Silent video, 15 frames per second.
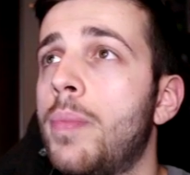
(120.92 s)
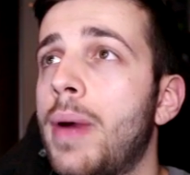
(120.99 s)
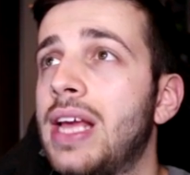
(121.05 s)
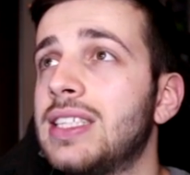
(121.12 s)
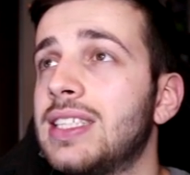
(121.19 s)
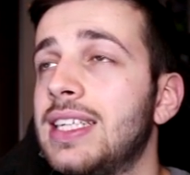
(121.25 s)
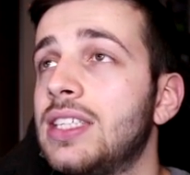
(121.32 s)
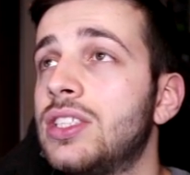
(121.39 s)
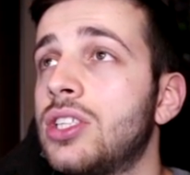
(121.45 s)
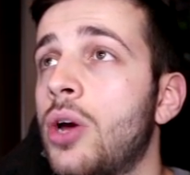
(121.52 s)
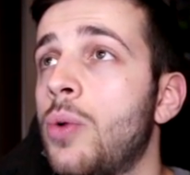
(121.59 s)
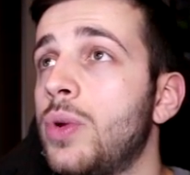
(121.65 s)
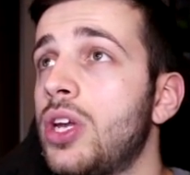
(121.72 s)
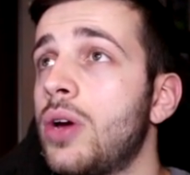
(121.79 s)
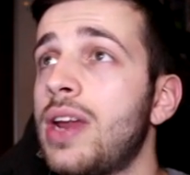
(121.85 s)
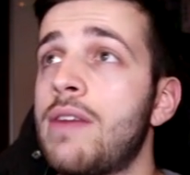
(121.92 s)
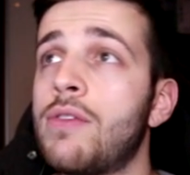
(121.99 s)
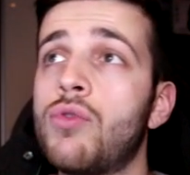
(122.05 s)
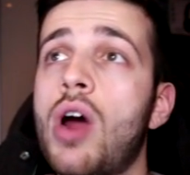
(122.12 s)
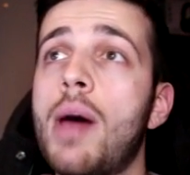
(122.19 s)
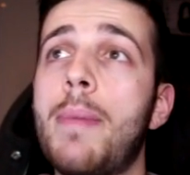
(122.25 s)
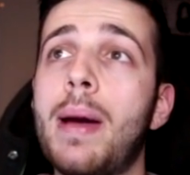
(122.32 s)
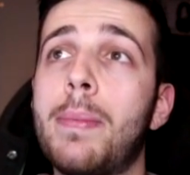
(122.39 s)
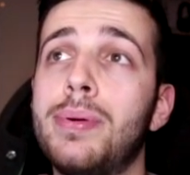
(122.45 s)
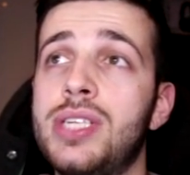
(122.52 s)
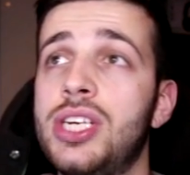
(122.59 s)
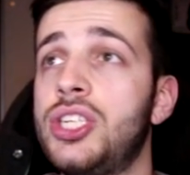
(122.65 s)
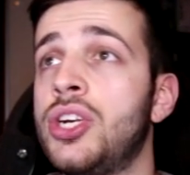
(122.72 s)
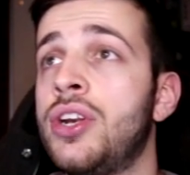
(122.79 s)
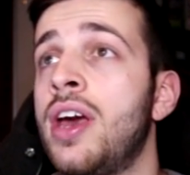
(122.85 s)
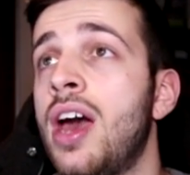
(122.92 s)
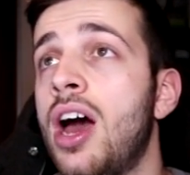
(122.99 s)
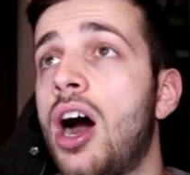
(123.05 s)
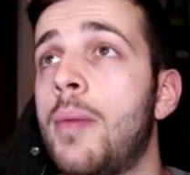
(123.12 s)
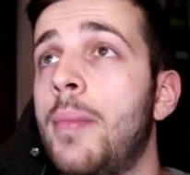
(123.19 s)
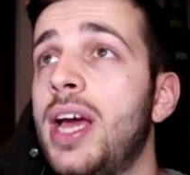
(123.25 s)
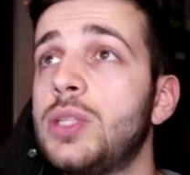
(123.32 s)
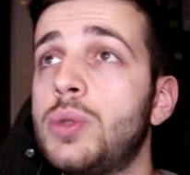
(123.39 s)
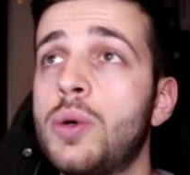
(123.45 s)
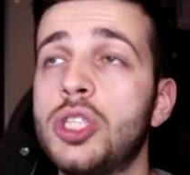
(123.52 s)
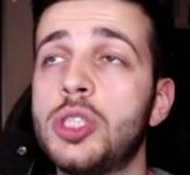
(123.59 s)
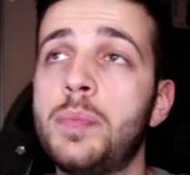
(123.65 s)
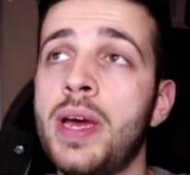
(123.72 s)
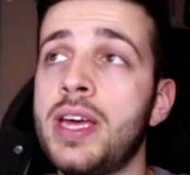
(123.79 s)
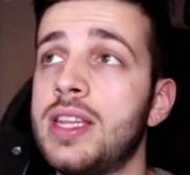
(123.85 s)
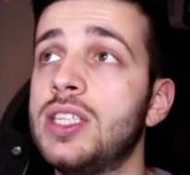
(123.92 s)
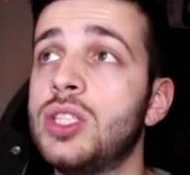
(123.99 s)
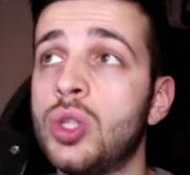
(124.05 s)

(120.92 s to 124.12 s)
basically. So we don't have a right back position. I may as well just pick this